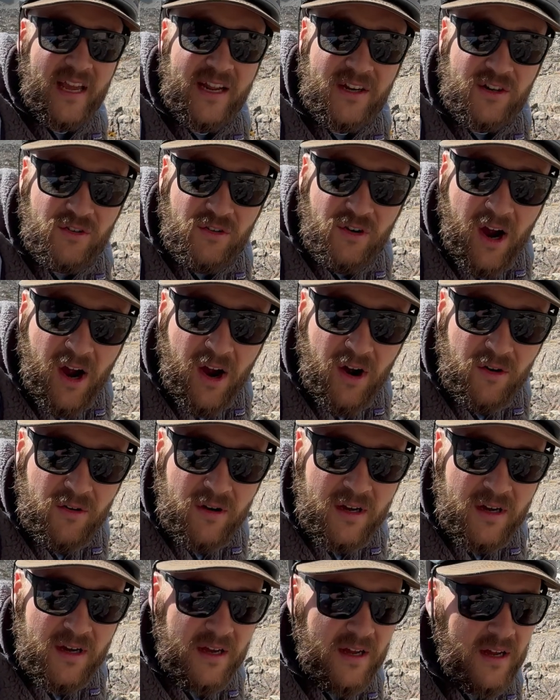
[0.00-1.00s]
and grow.
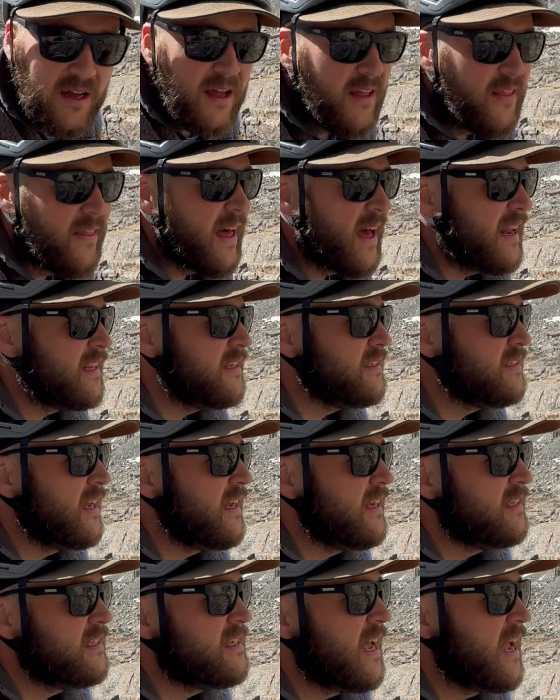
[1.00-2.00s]
That is
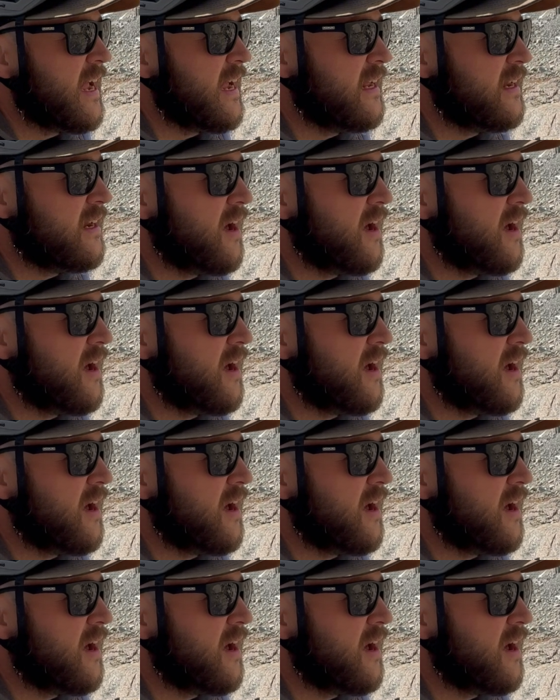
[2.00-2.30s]
a saying